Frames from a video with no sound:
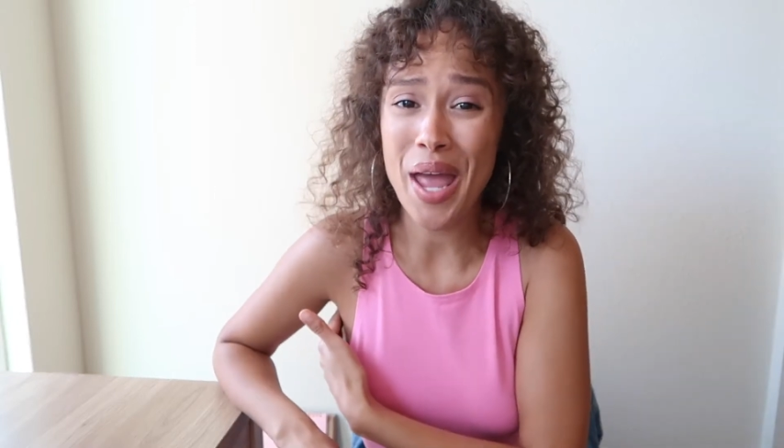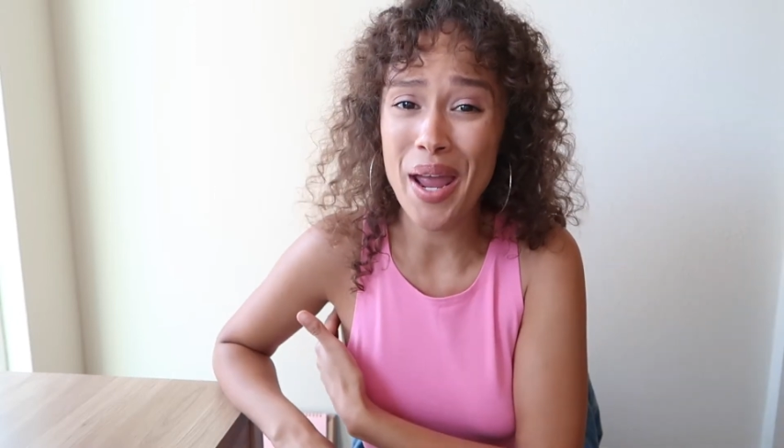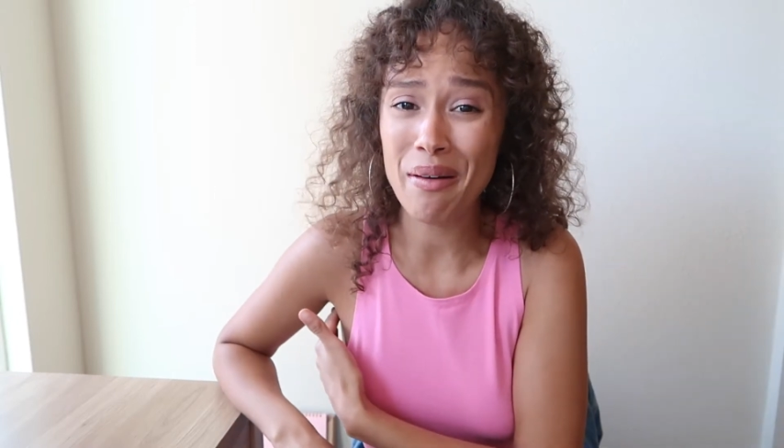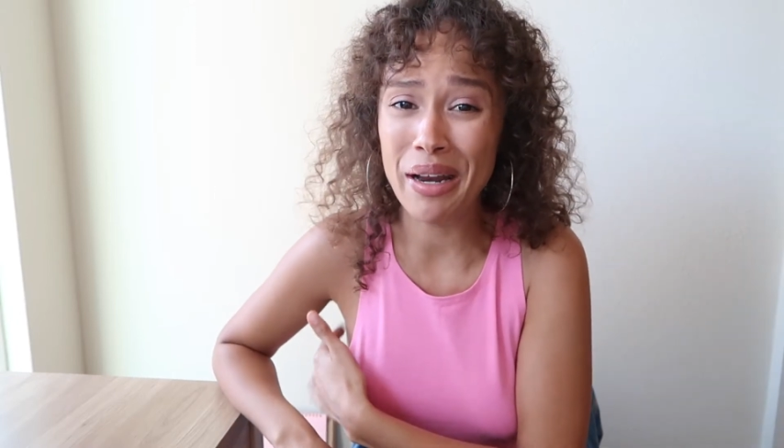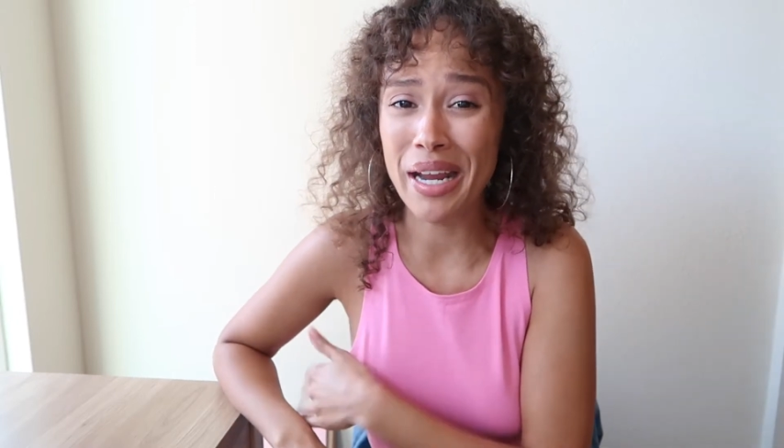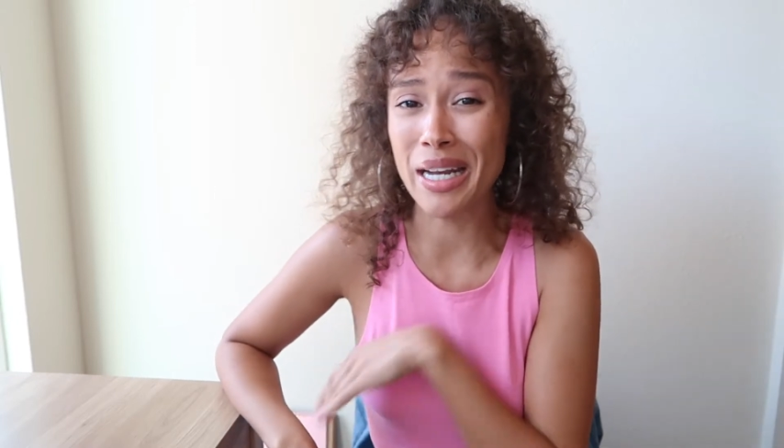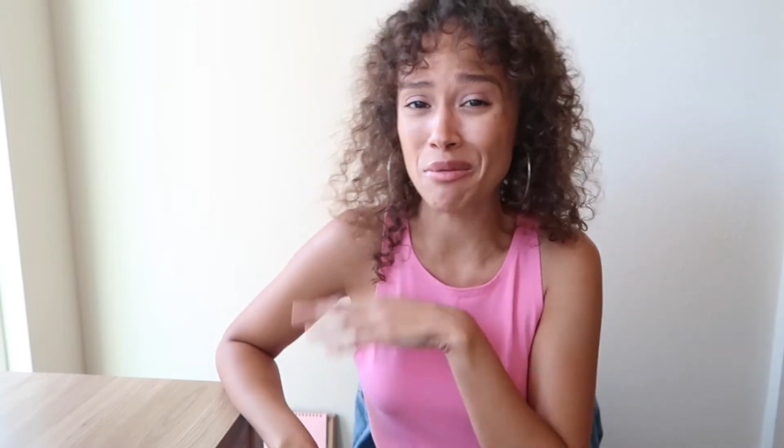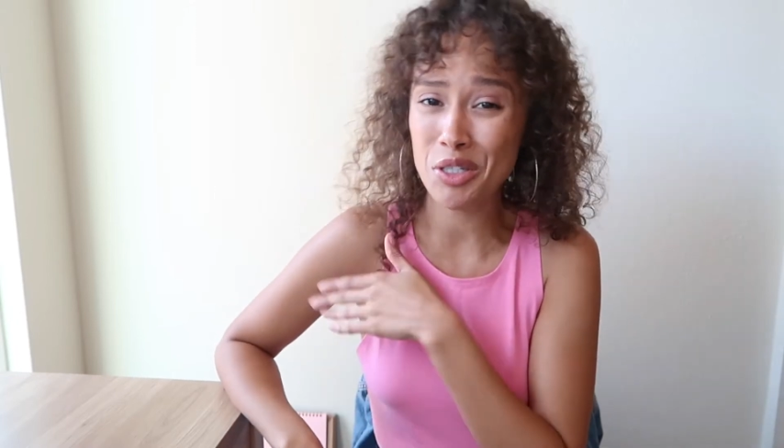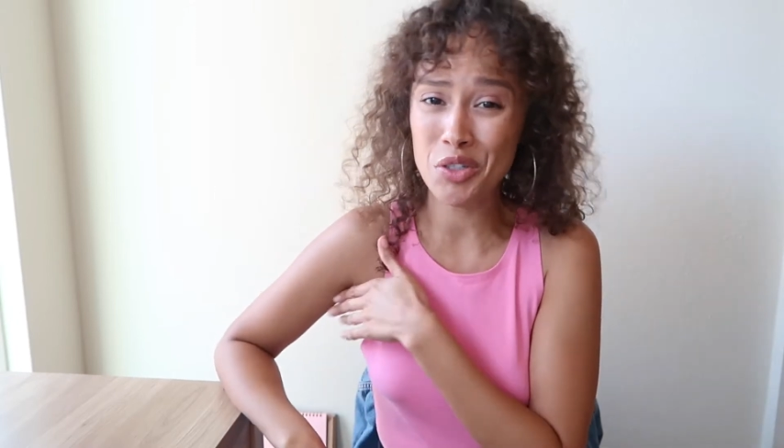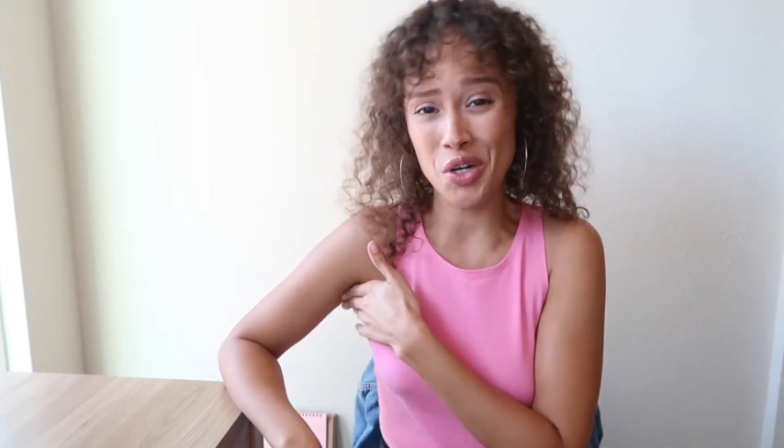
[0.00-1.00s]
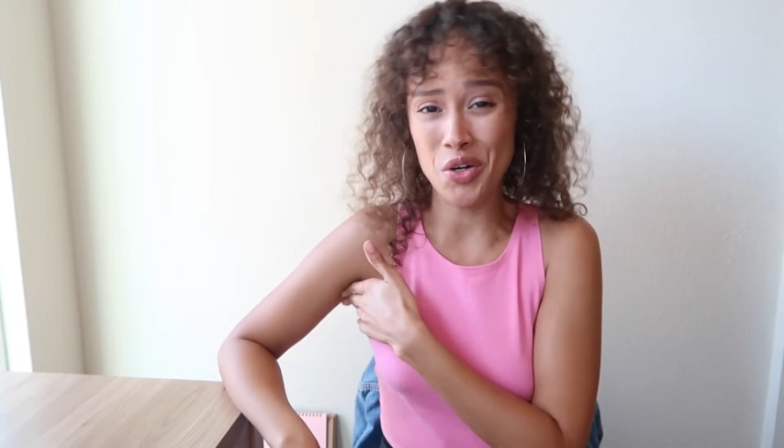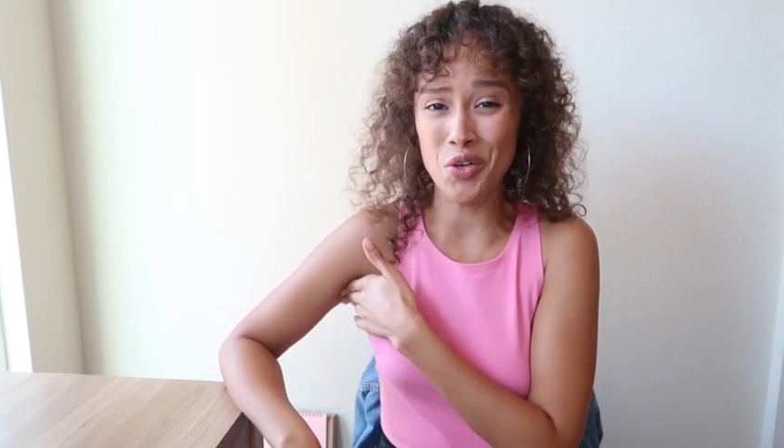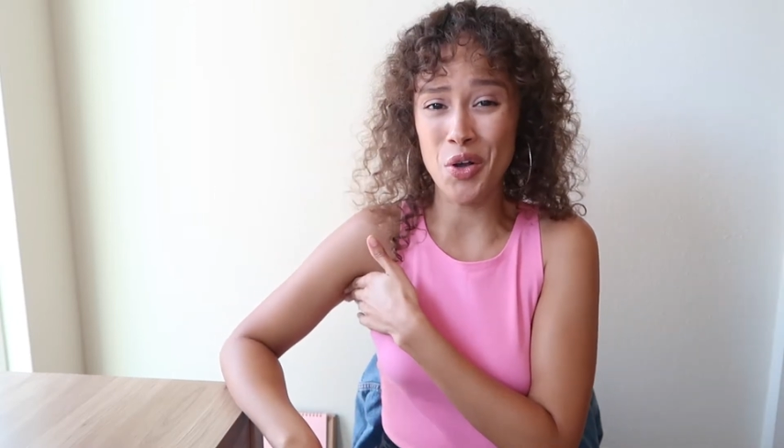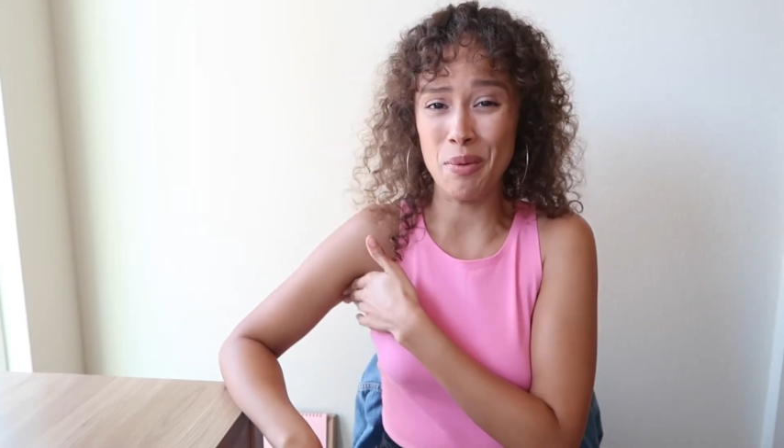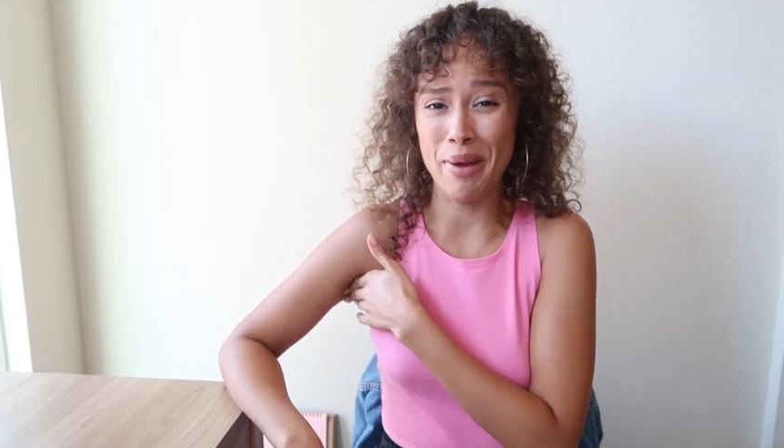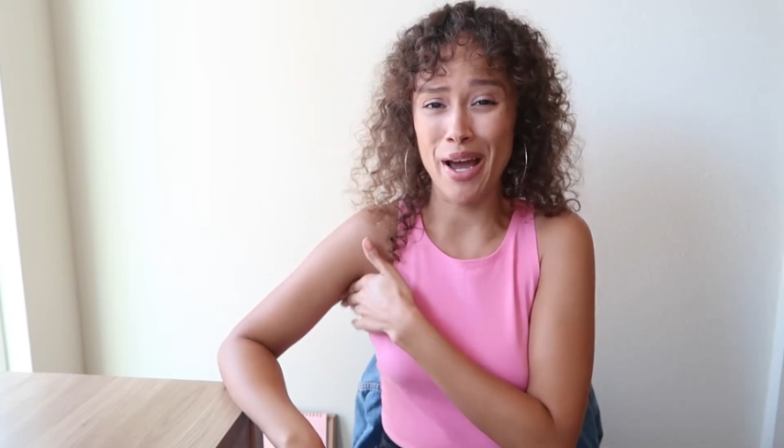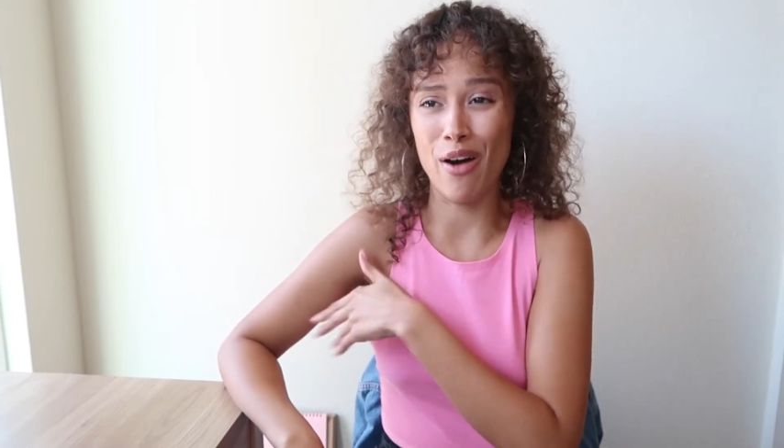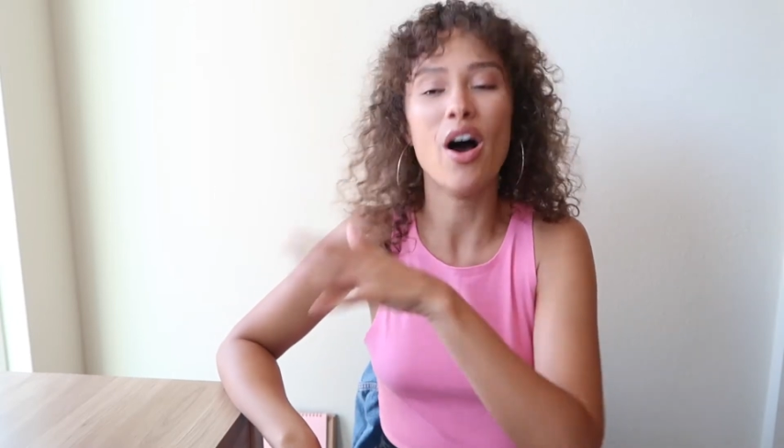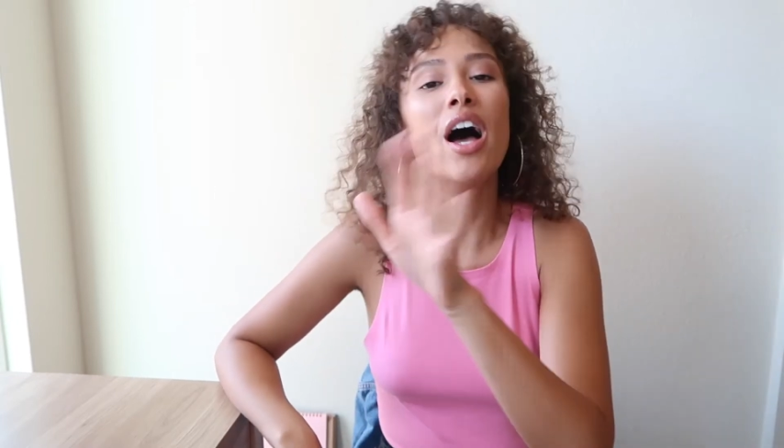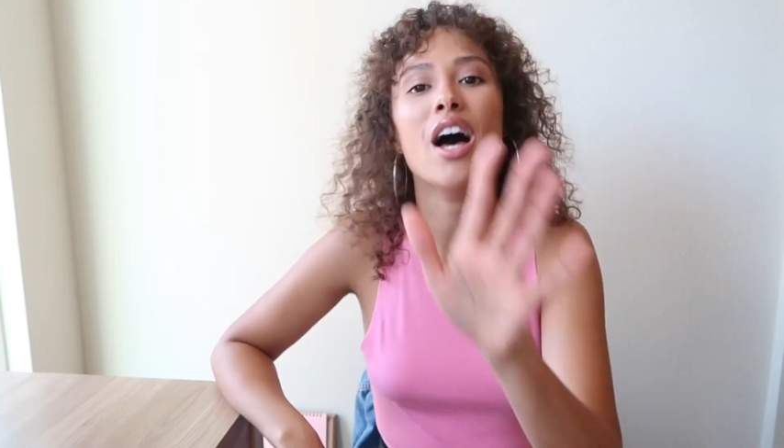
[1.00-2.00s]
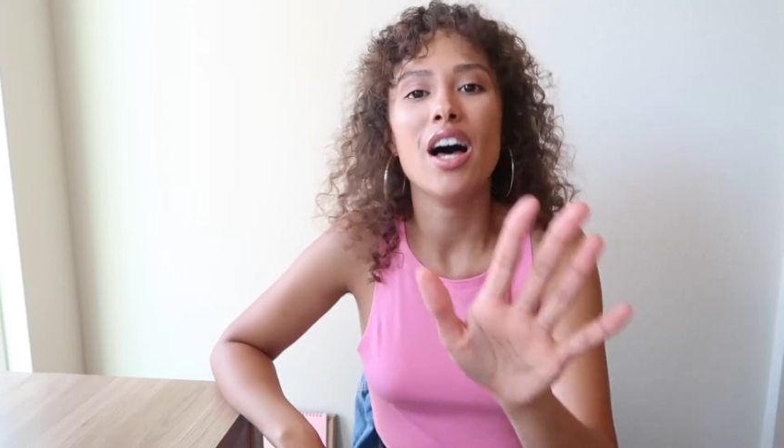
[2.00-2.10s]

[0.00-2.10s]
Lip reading: hairy and I'm just trying to grow them out.